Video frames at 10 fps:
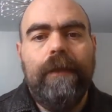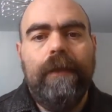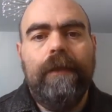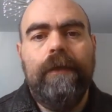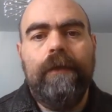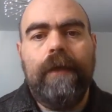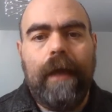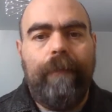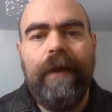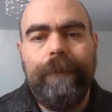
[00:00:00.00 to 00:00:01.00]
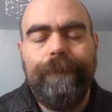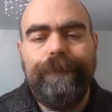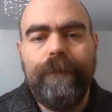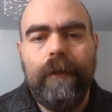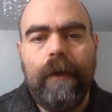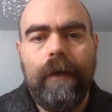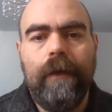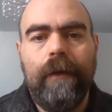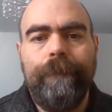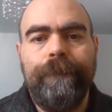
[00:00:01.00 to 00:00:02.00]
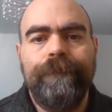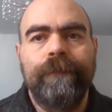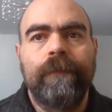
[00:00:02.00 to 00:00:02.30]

in combat, um,